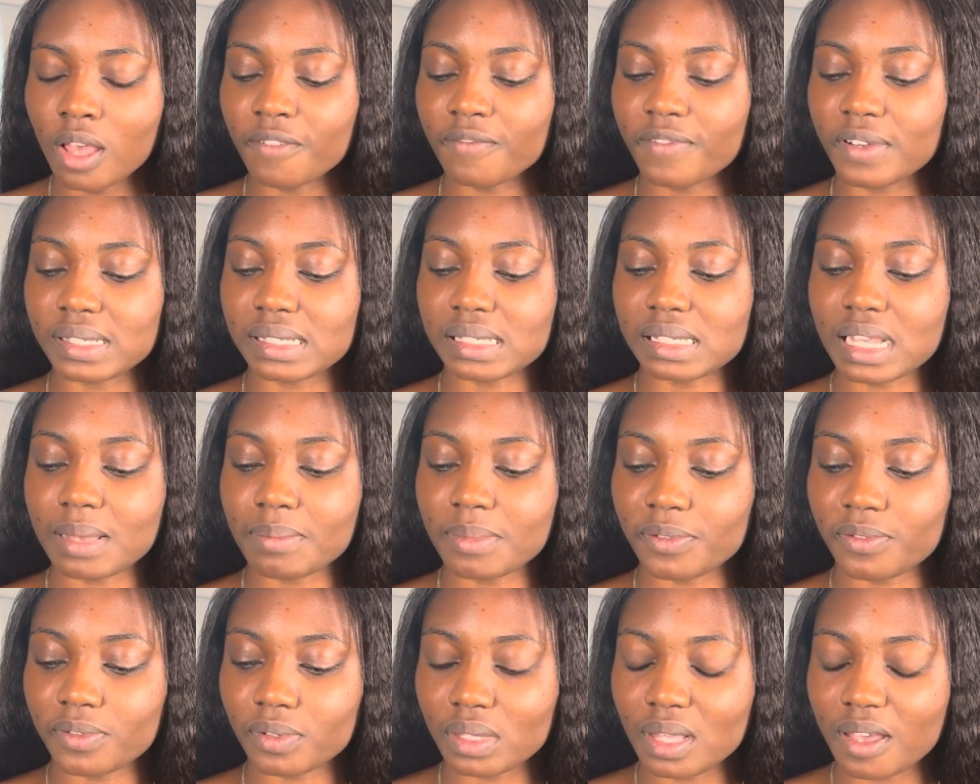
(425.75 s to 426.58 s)
For some,
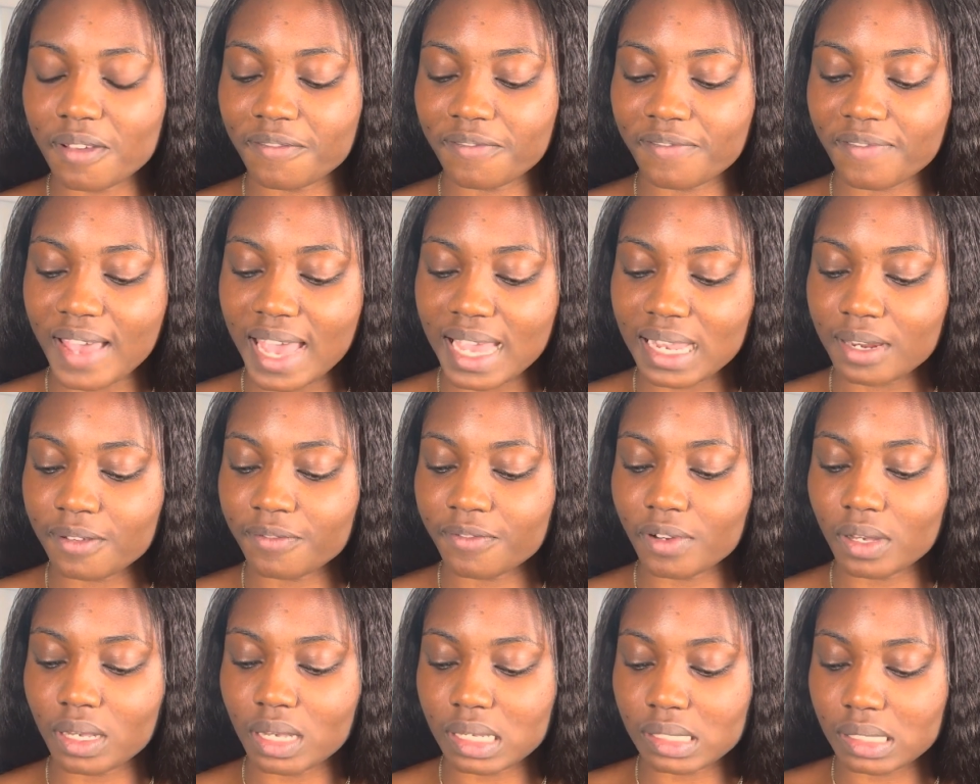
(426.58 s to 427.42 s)
if you're not fighting
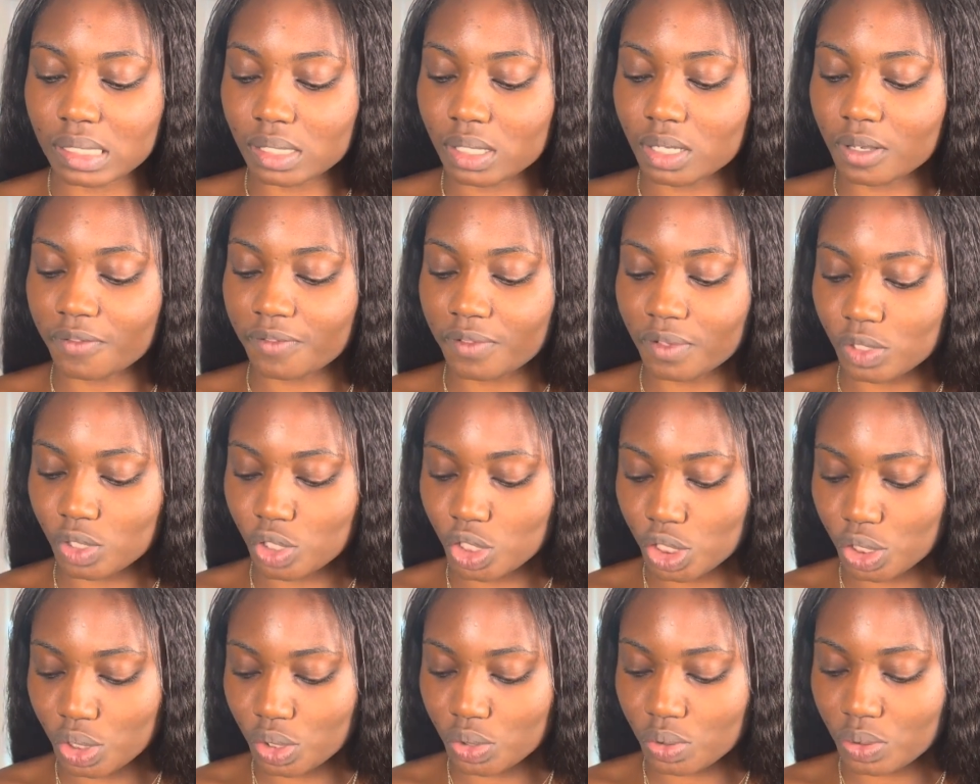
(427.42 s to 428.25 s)
for custody of your
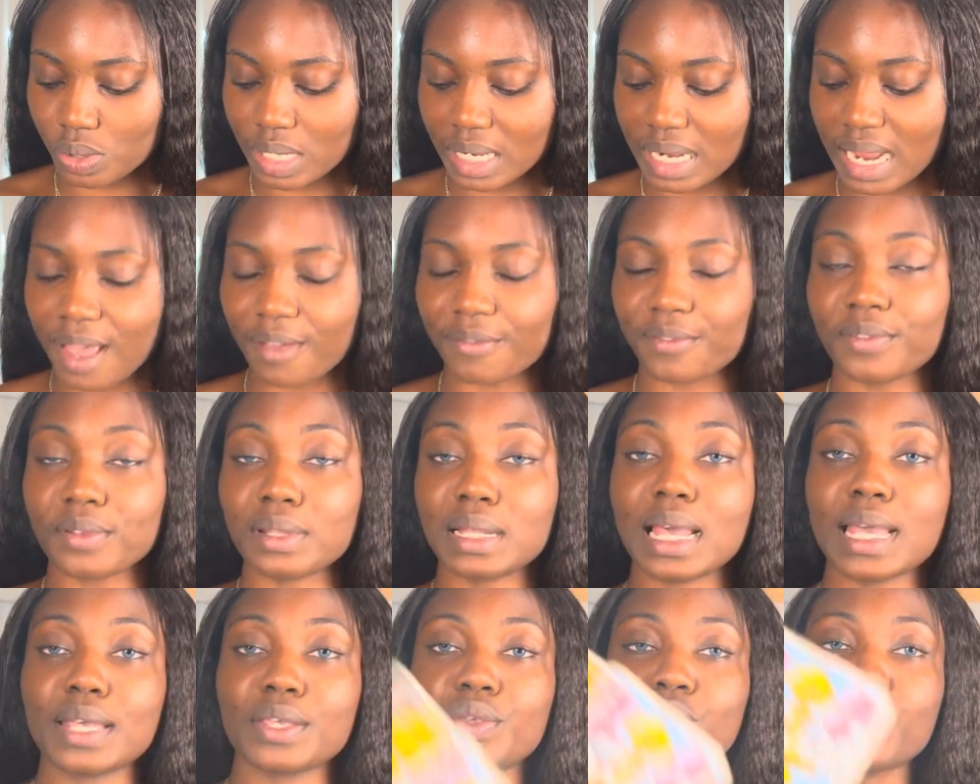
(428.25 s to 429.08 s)
children, I feel
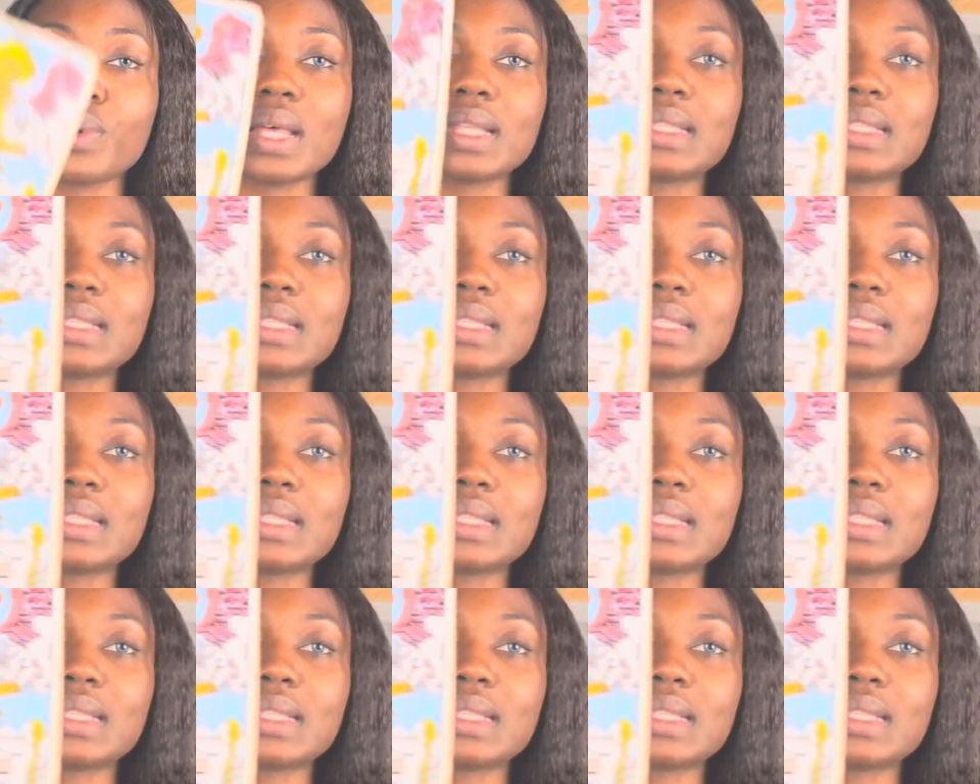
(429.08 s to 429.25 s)
like you are